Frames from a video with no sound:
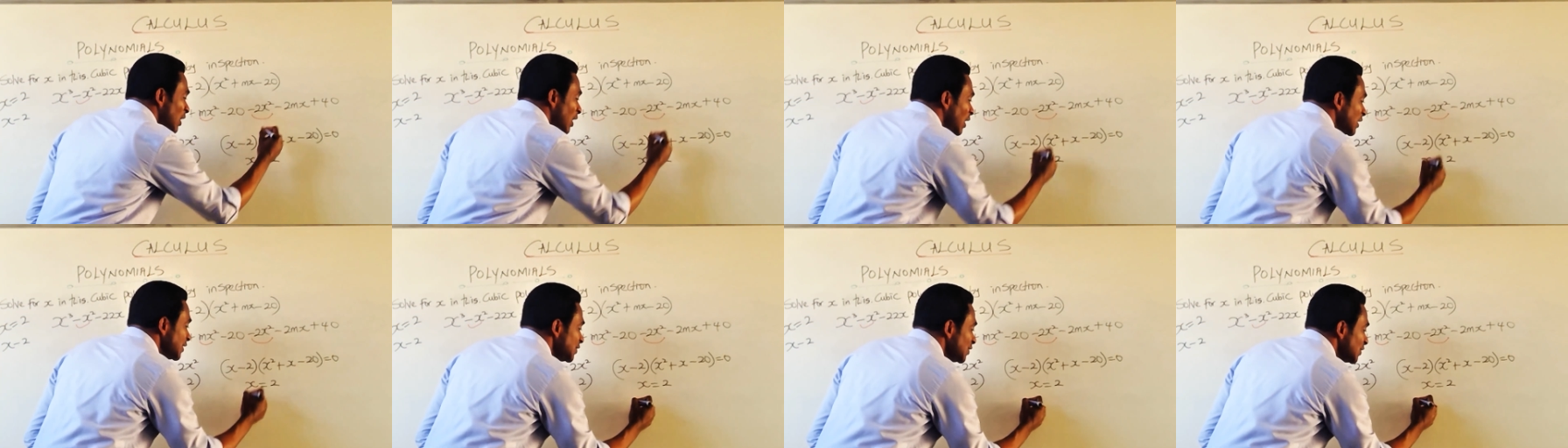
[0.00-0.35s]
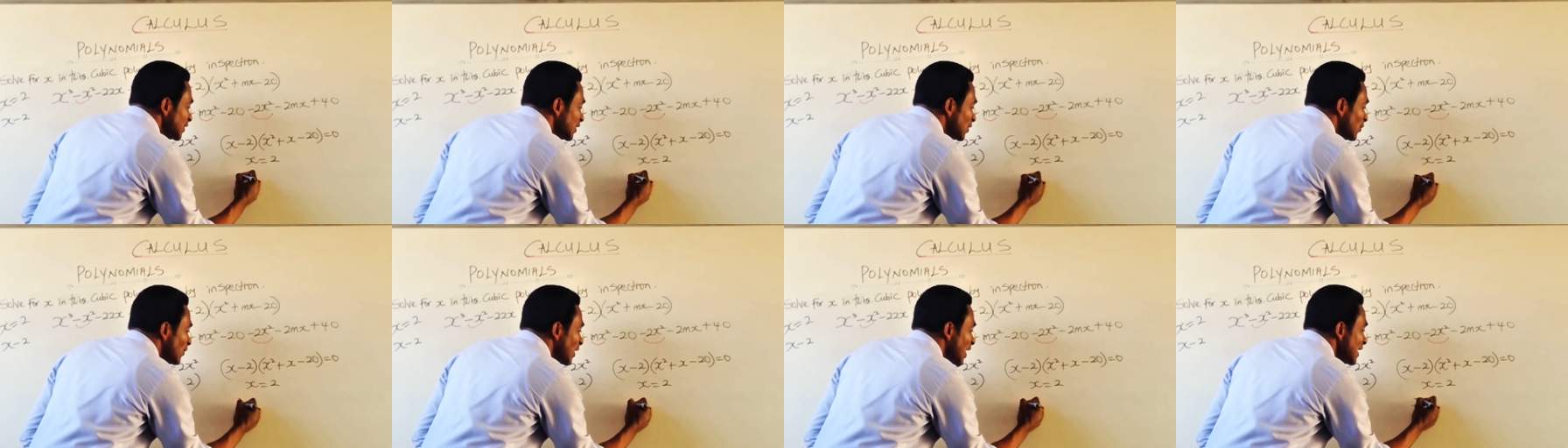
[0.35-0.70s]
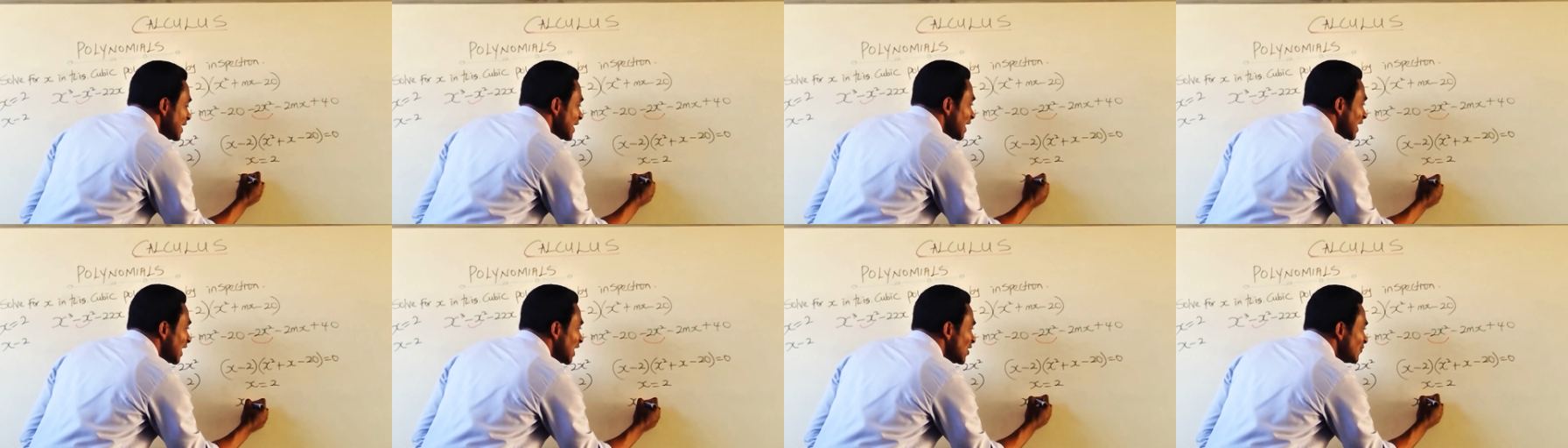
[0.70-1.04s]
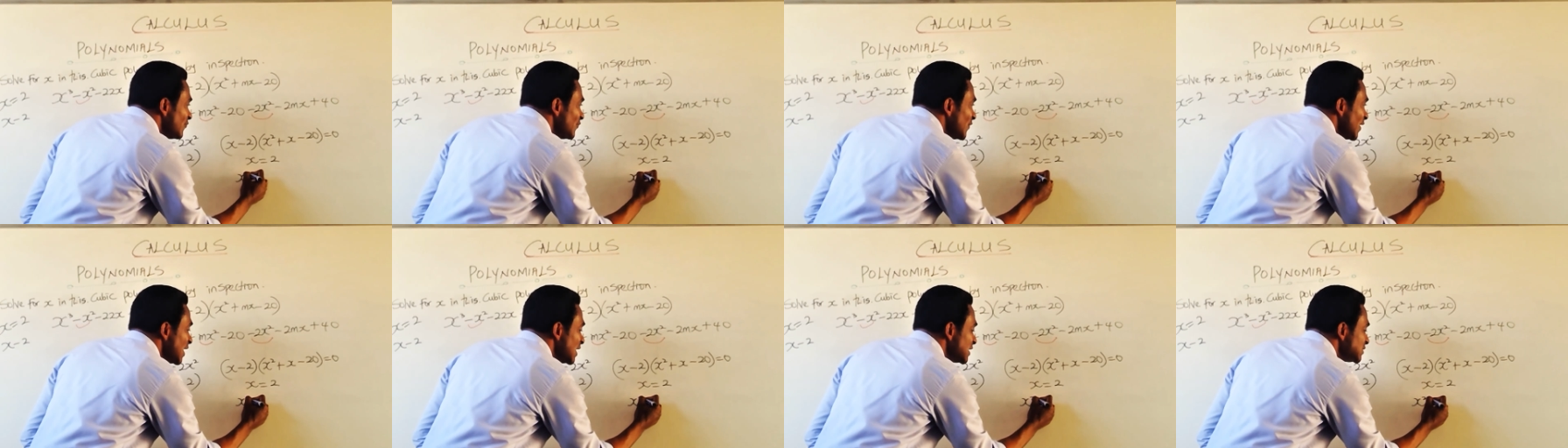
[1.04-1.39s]
On the other one, I
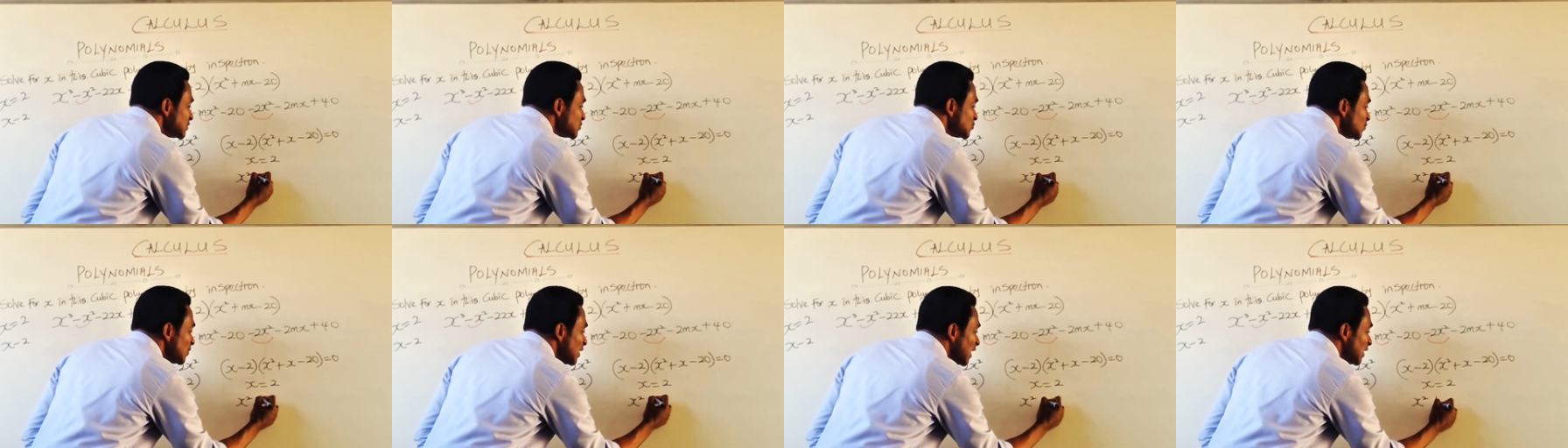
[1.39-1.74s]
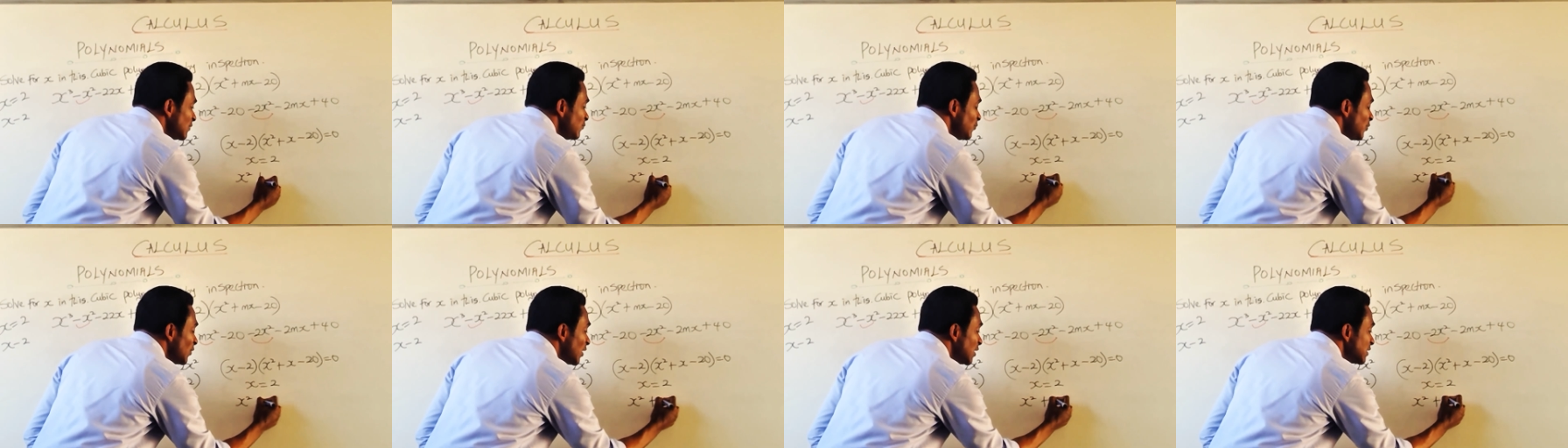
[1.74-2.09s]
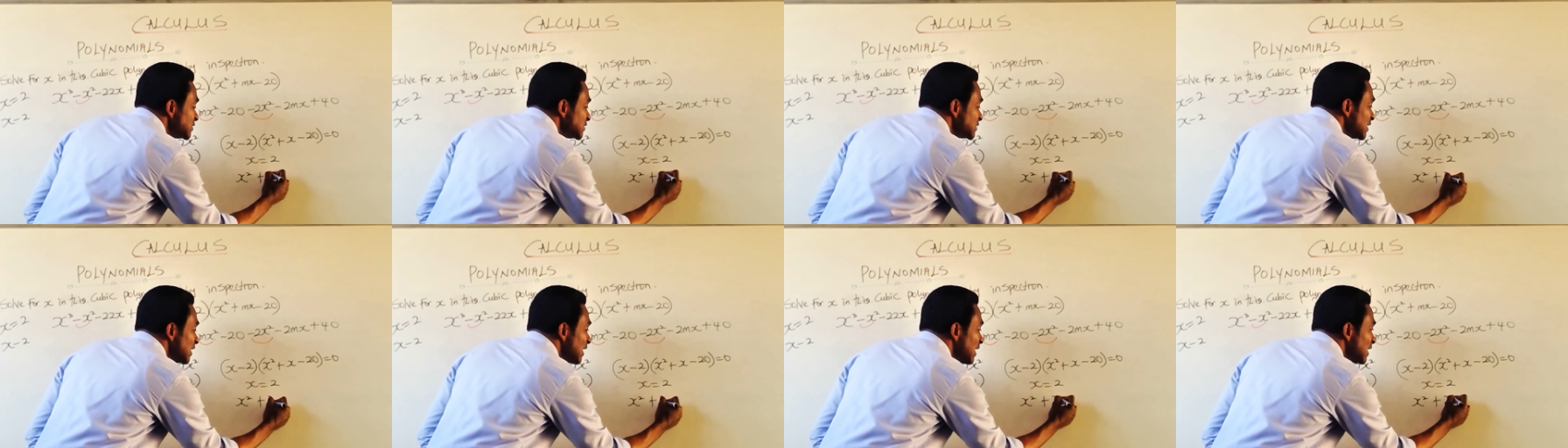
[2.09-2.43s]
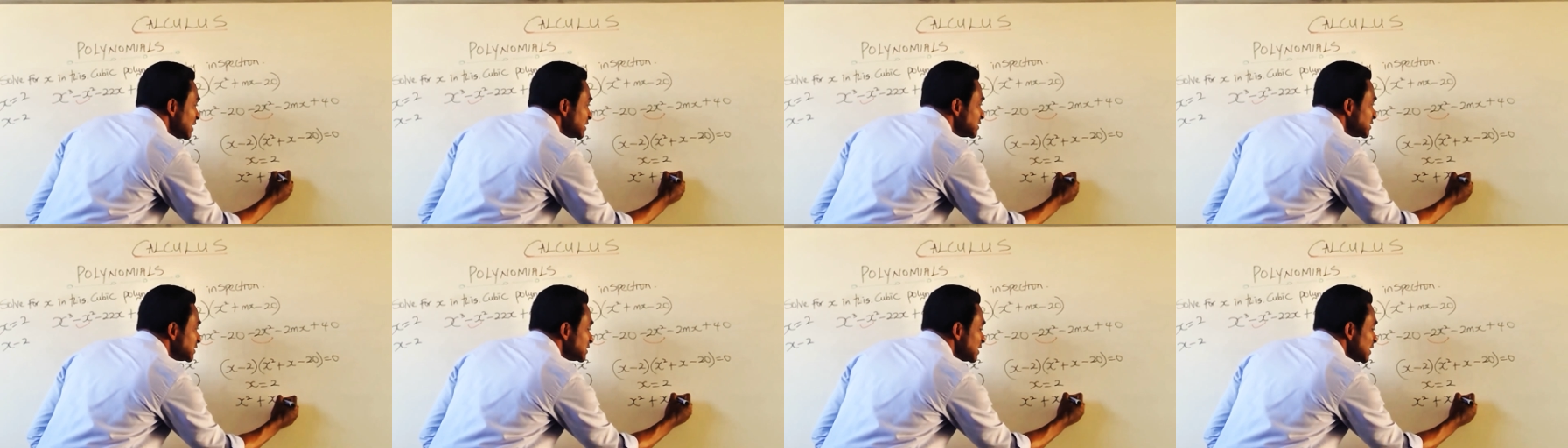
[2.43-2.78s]
have x squared plus
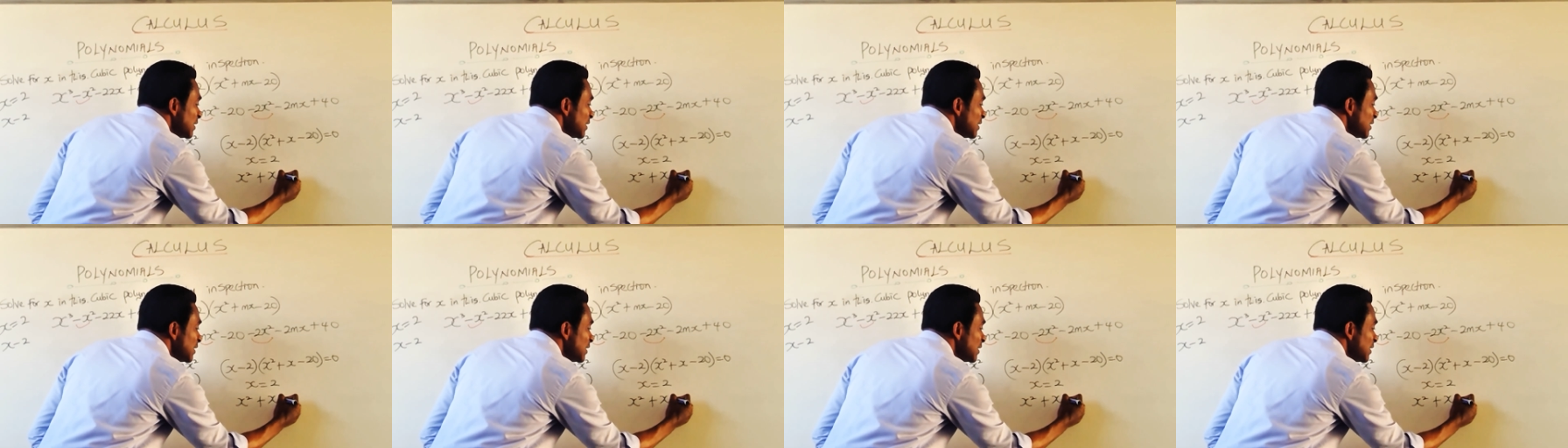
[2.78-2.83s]
x